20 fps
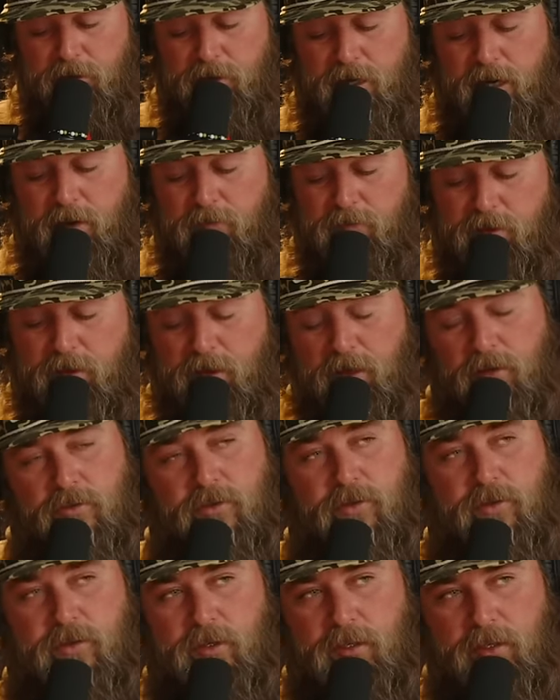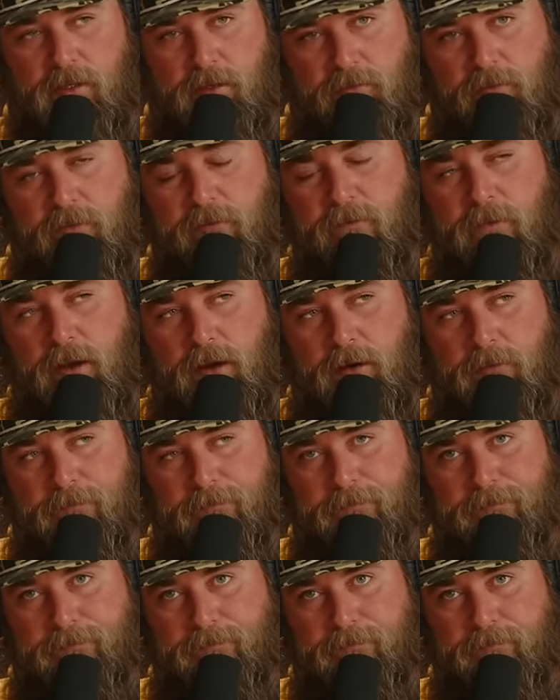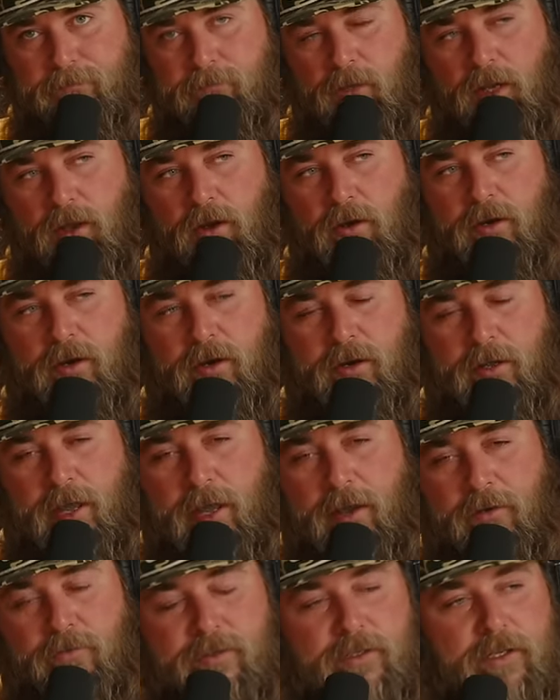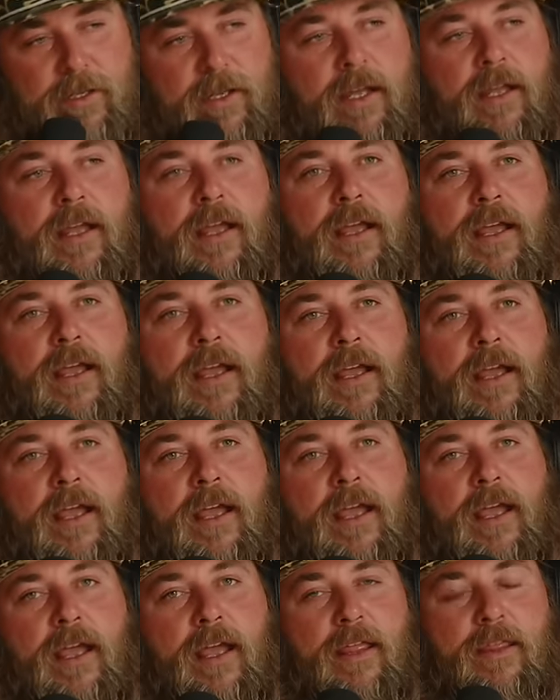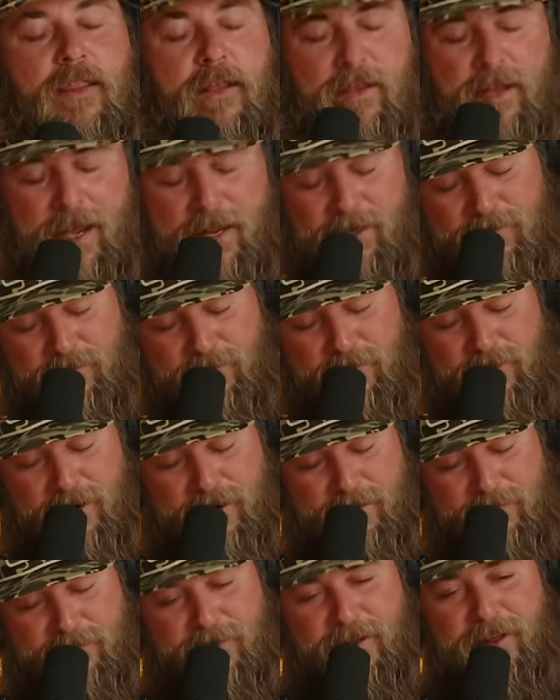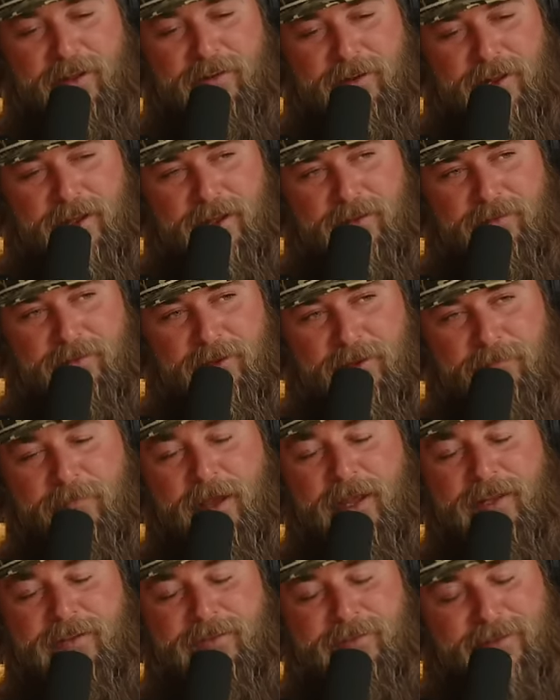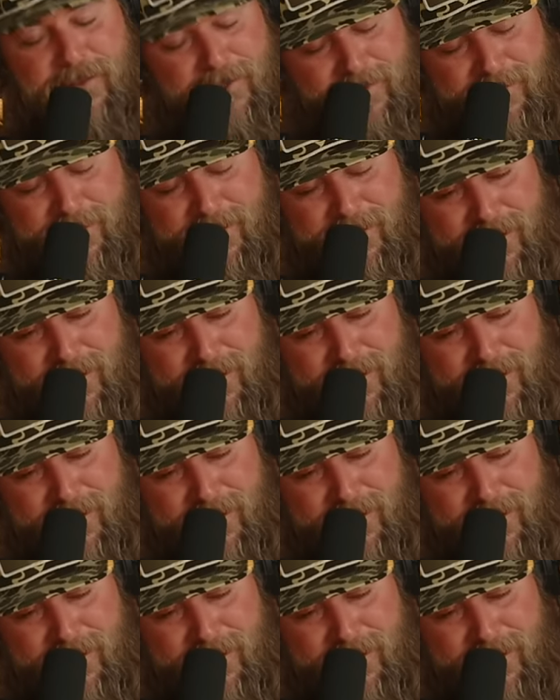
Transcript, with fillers: stand was close to the river bottom, called it a count. And then that's when I found out that my 16